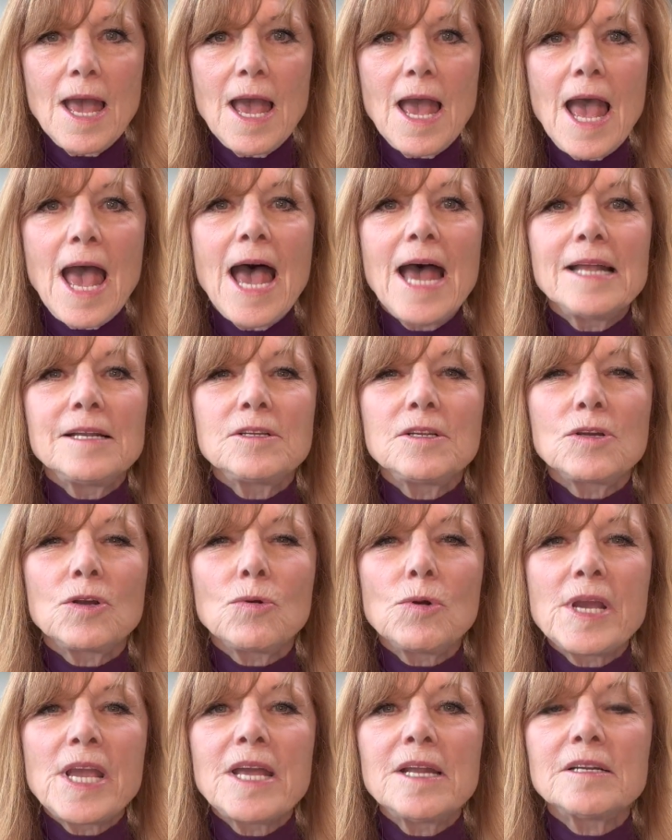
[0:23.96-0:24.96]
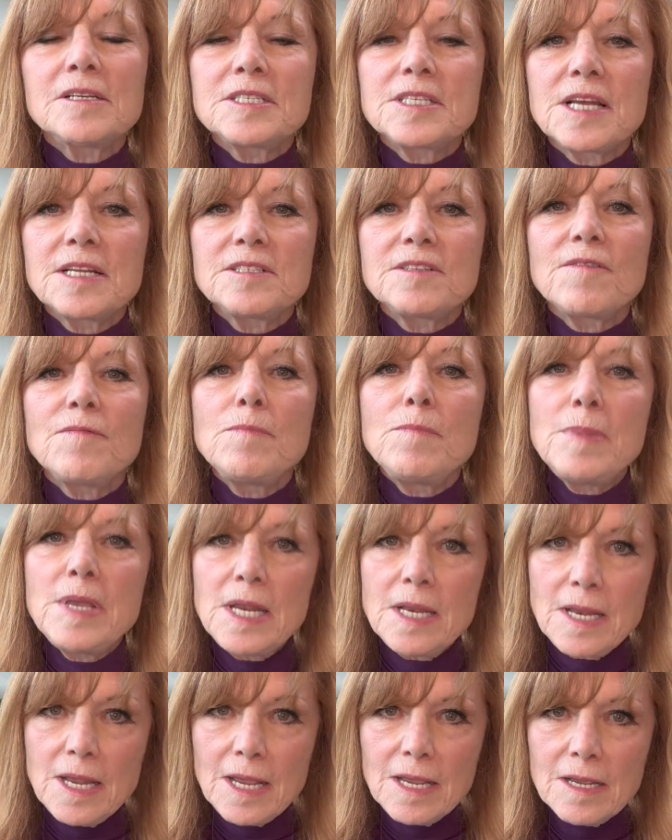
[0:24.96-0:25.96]
and create a sense of
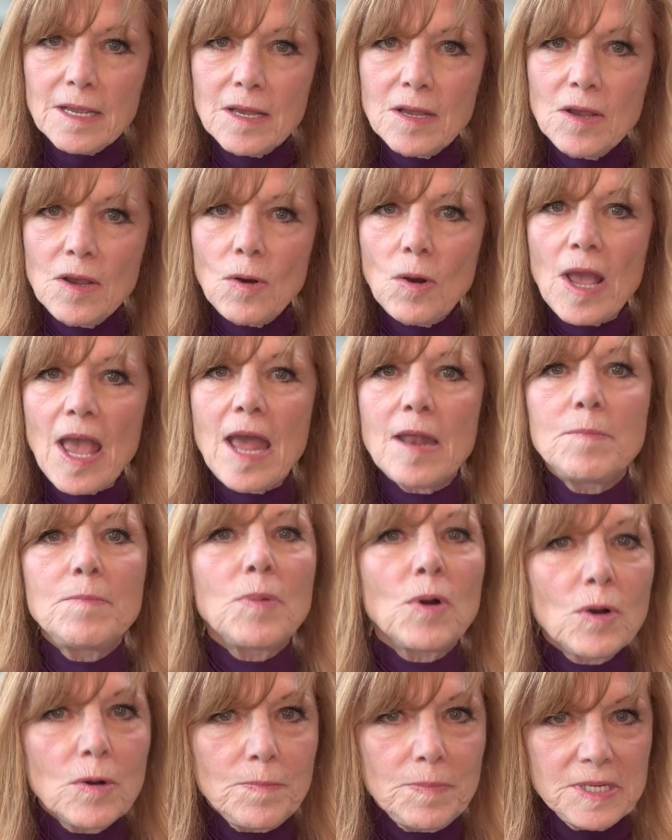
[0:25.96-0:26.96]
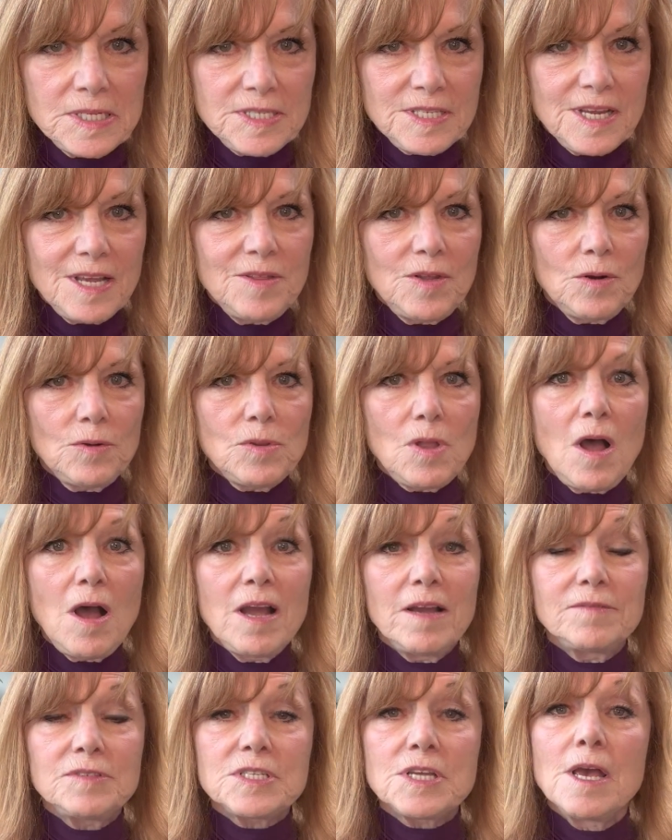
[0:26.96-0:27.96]
meaning and purpose in their
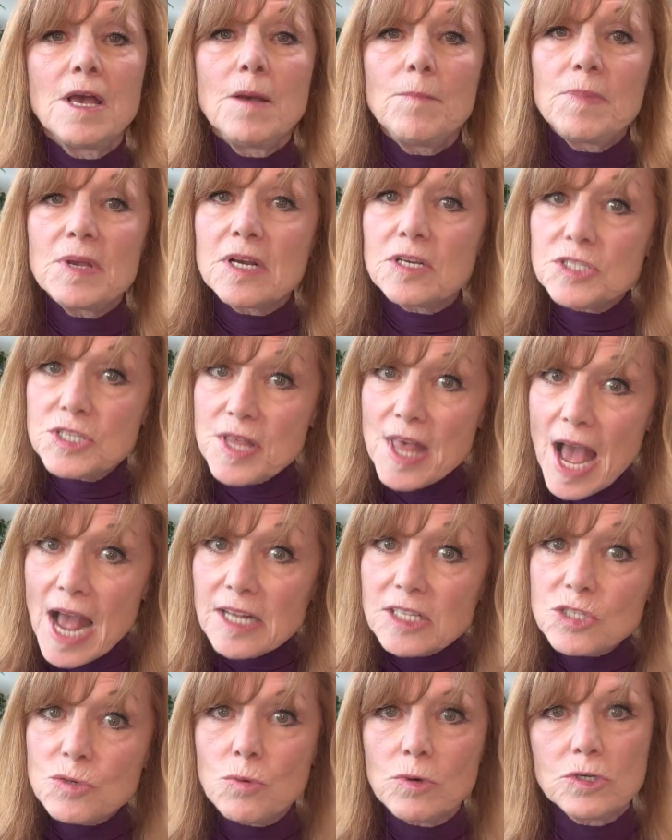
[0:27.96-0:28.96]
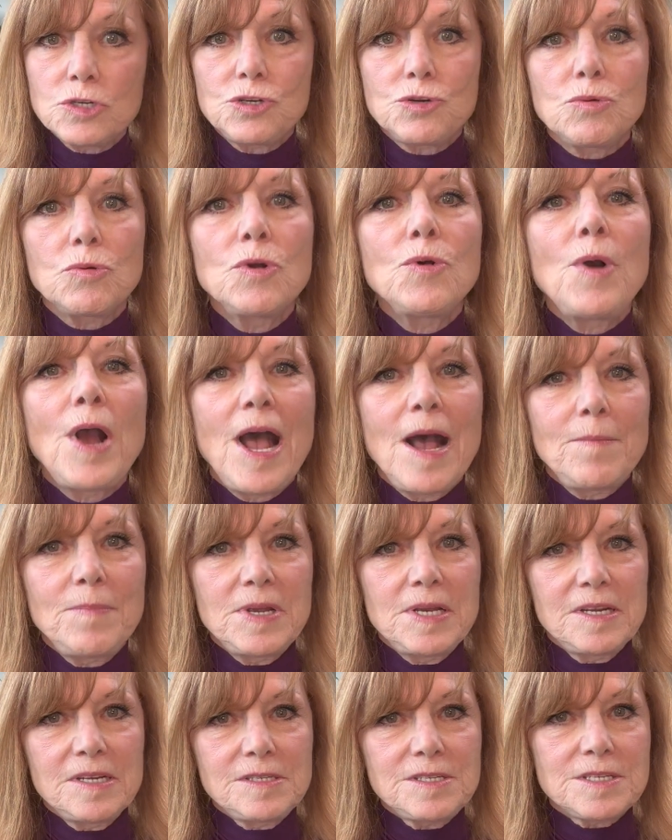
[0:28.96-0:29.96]
lives, because that's where true
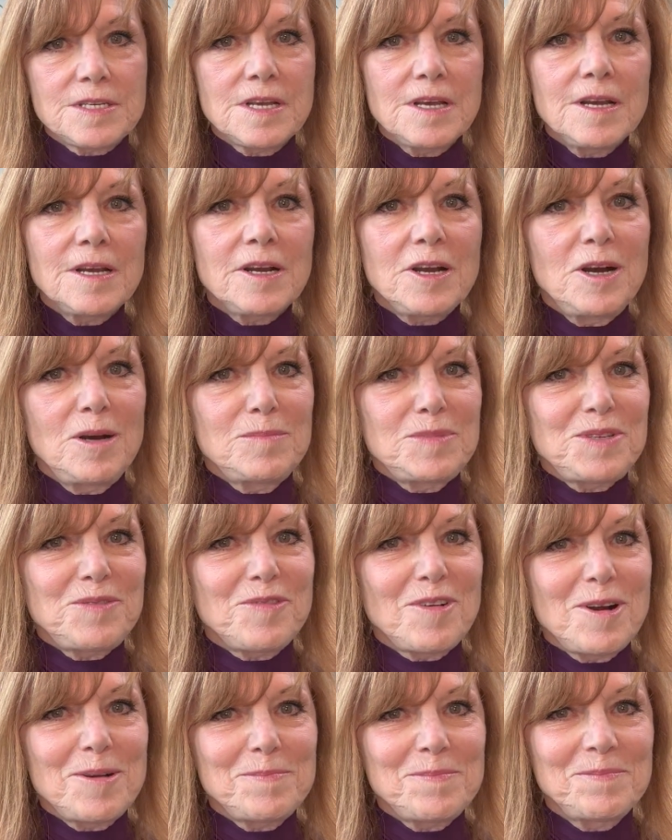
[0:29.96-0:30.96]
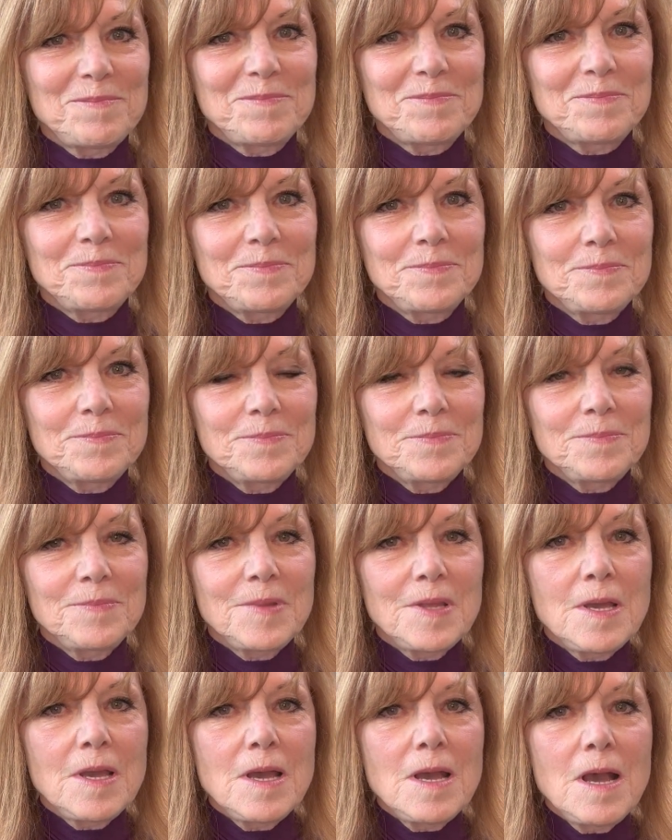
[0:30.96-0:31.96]
happiness comes from.
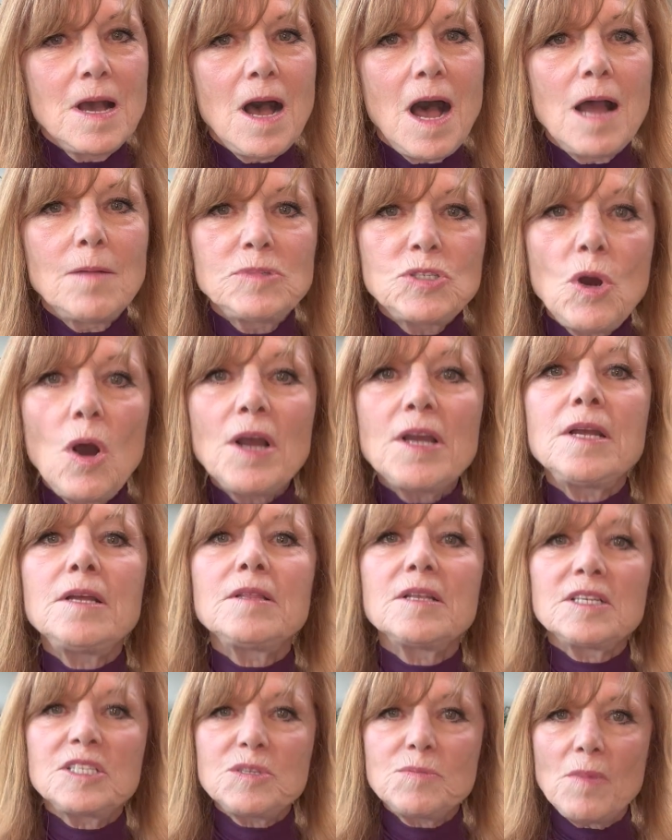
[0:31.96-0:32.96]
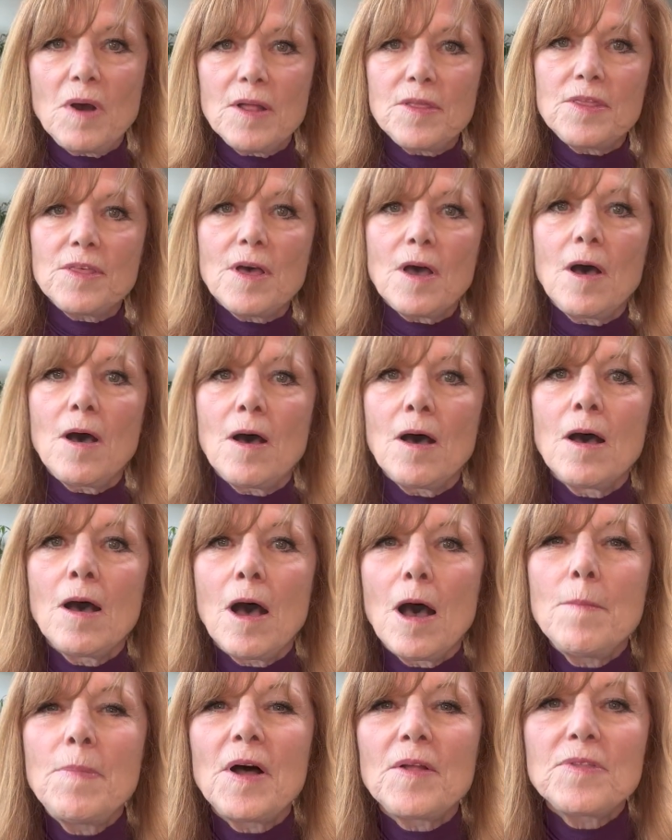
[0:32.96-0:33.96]
I'm talking this month
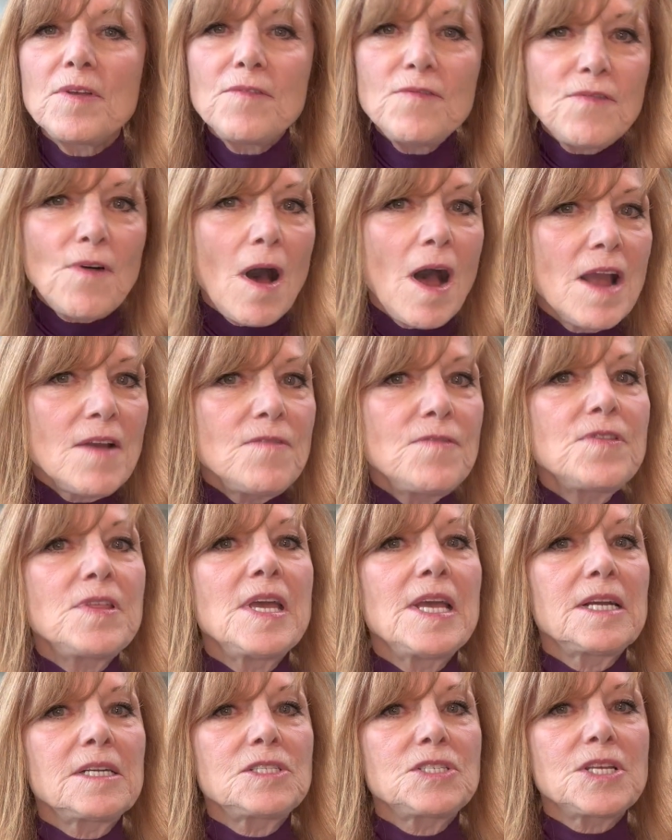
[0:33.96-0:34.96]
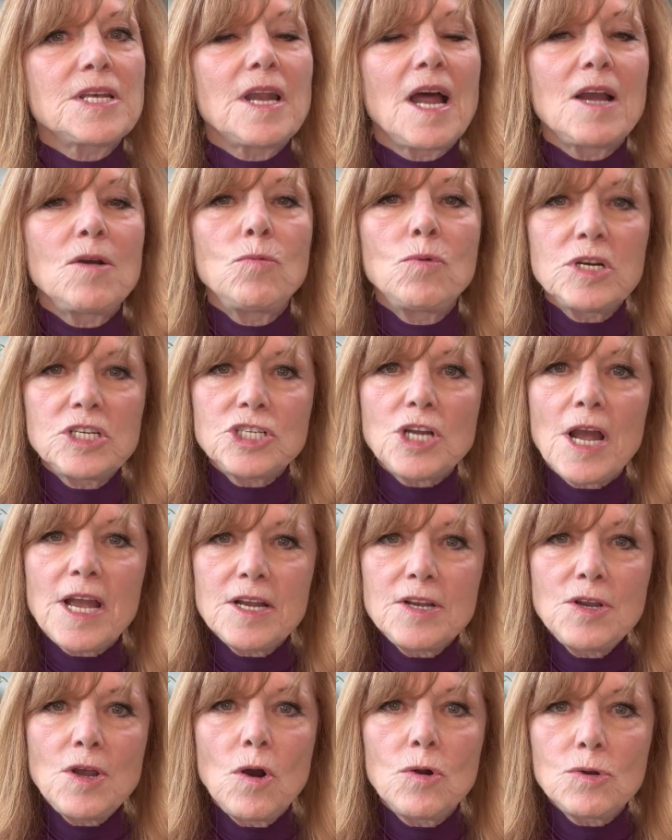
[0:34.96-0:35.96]
about the 5 things that I wish I
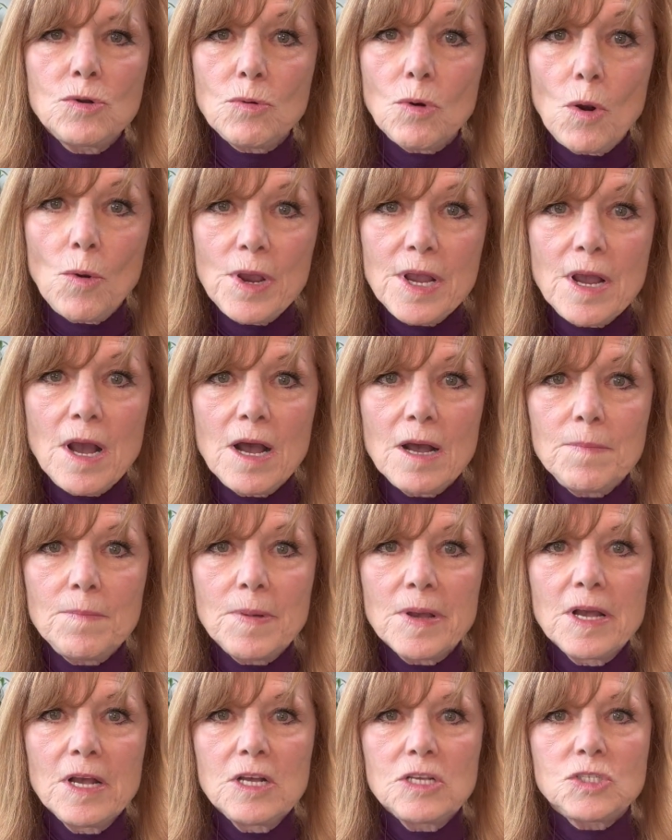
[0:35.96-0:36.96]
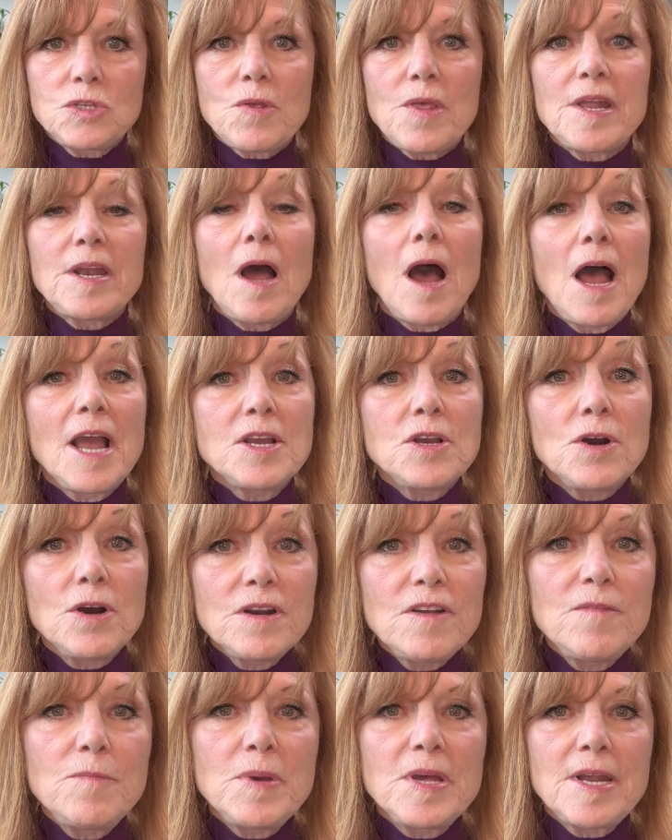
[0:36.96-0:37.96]
had known growing up so that I could
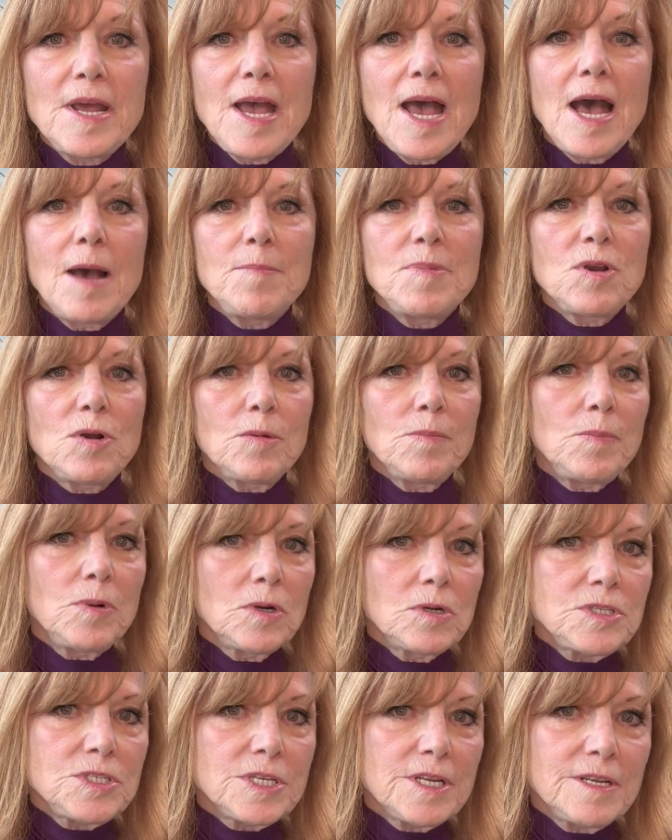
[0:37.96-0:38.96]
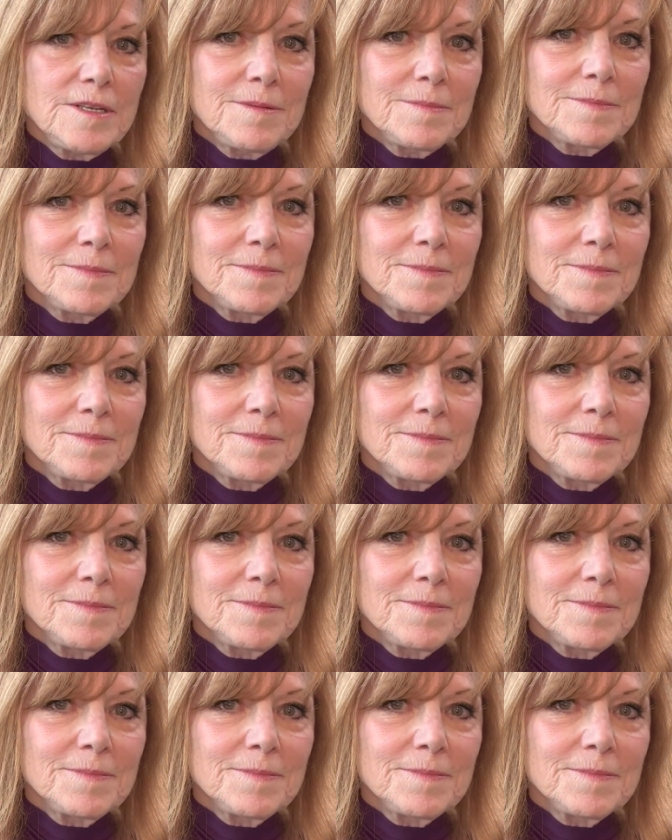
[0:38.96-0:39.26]
have been a happier person.